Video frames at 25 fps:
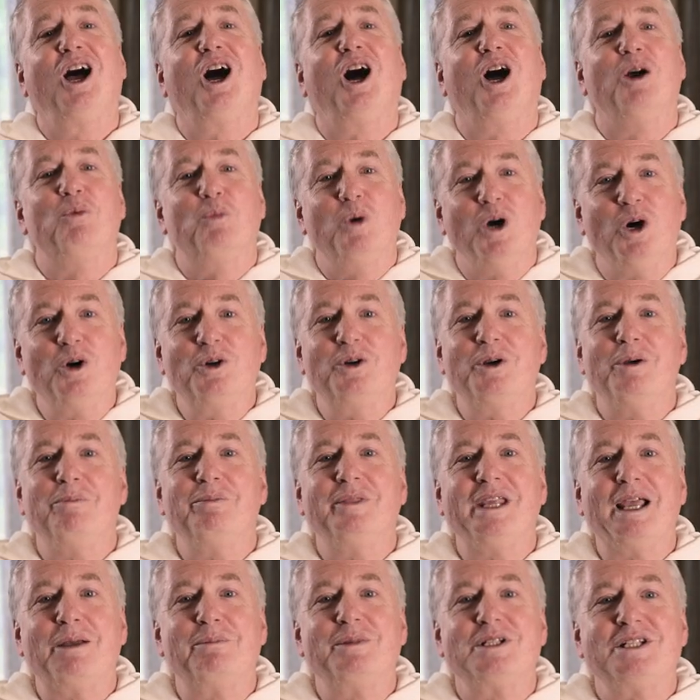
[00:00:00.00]
I welcome
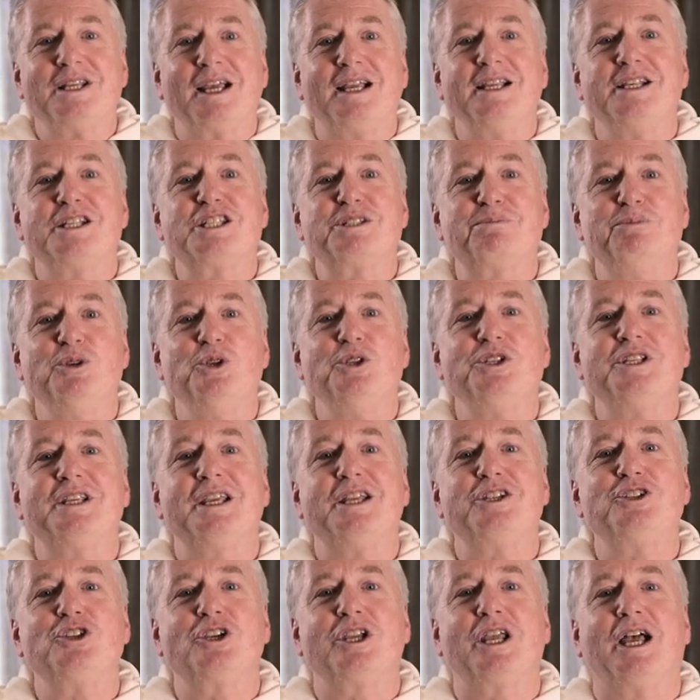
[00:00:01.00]
the Amadeus Music
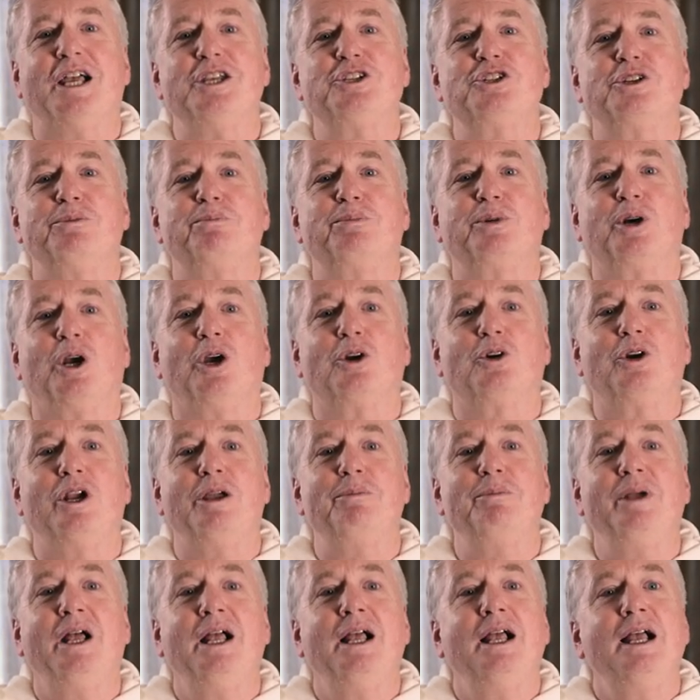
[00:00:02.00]
Education
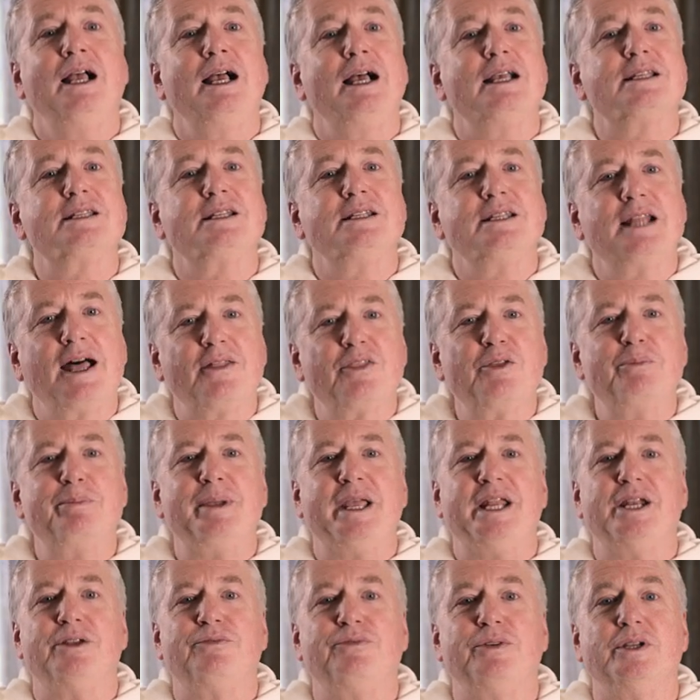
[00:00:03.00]
Program as another
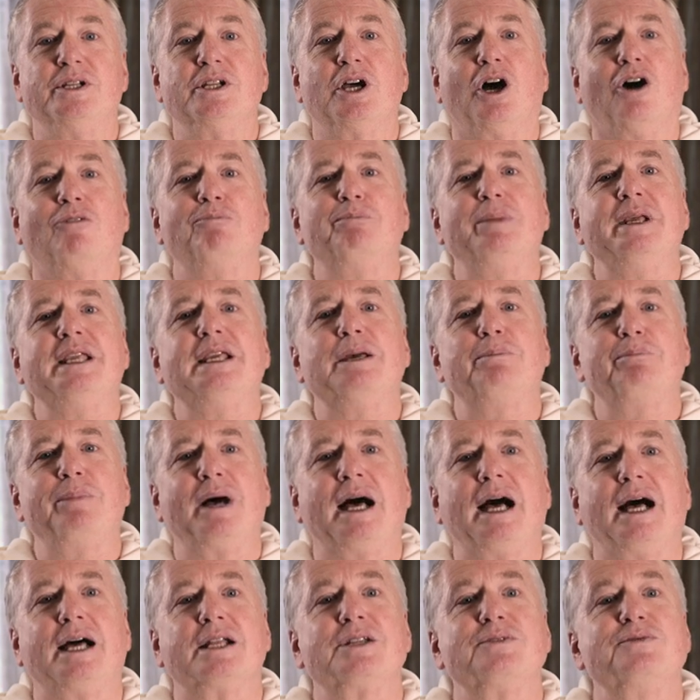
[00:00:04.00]
benefit of being a
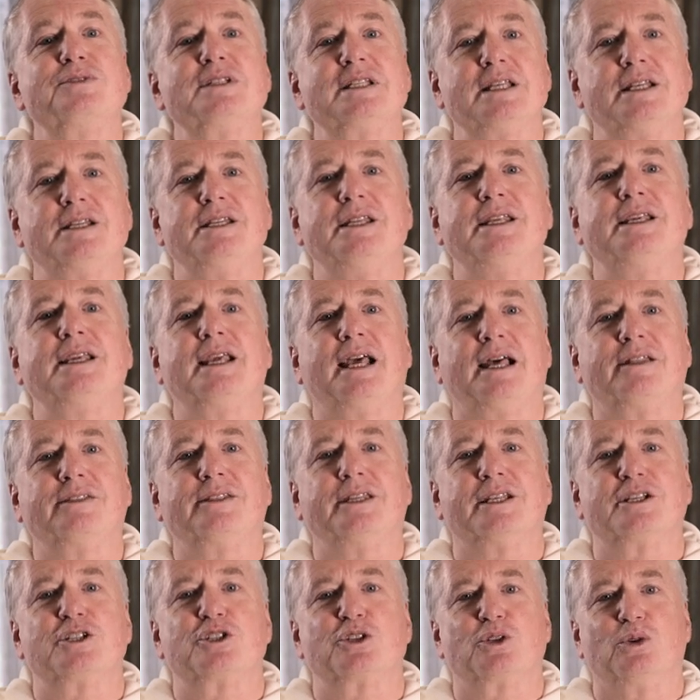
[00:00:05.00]
part of Sydney
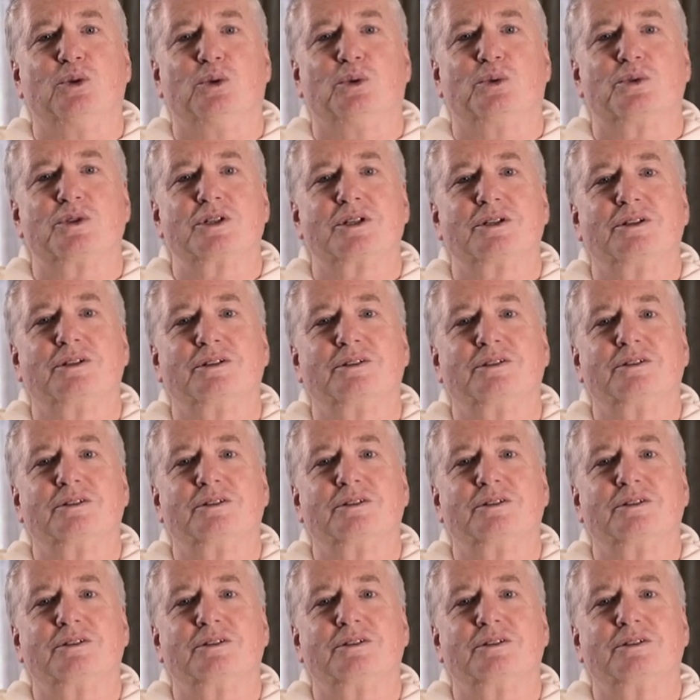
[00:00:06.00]
Catholic Schools.